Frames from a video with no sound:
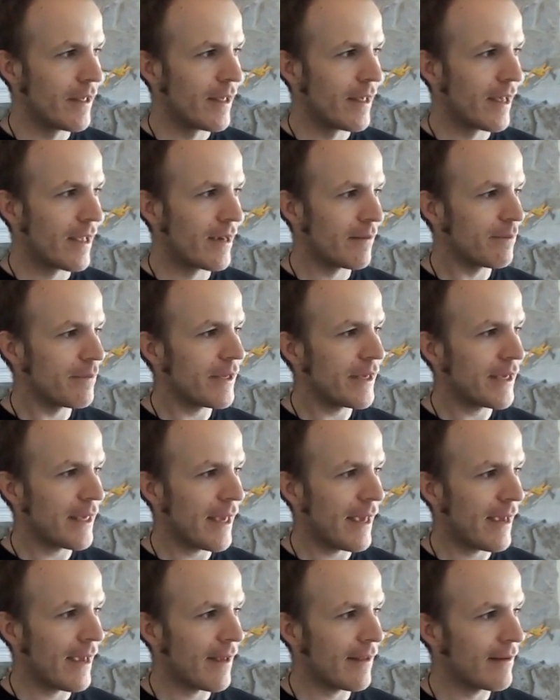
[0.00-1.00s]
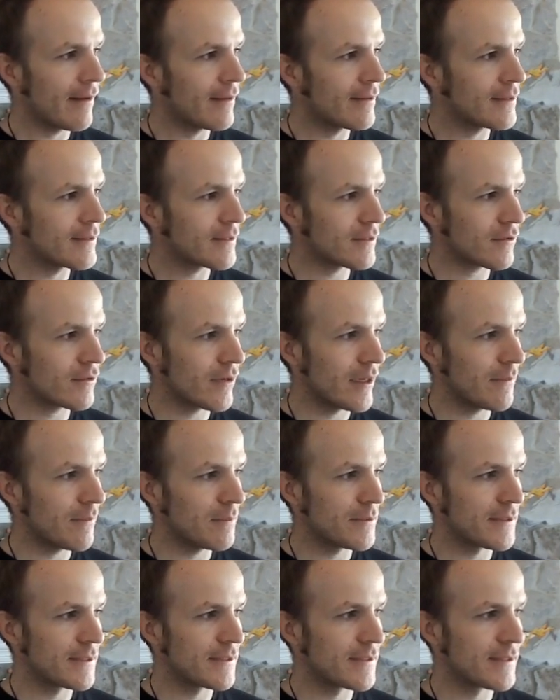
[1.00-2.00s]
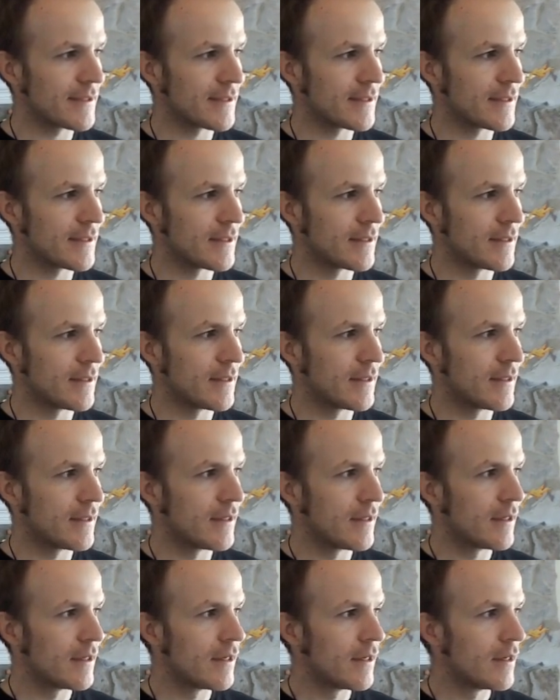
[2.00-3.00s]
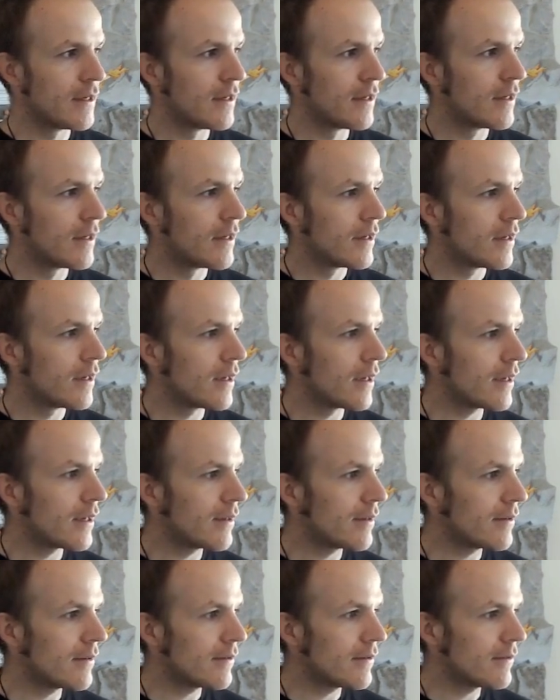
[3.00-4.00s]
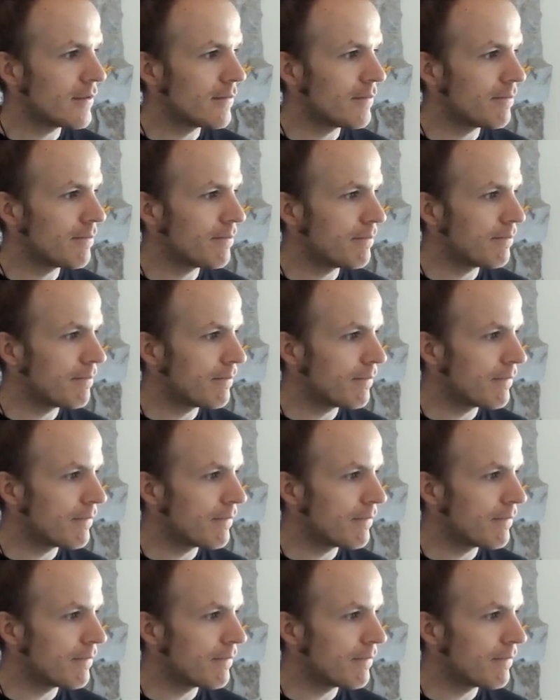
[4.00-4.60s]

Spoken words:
and in pecan scripts, HarvMet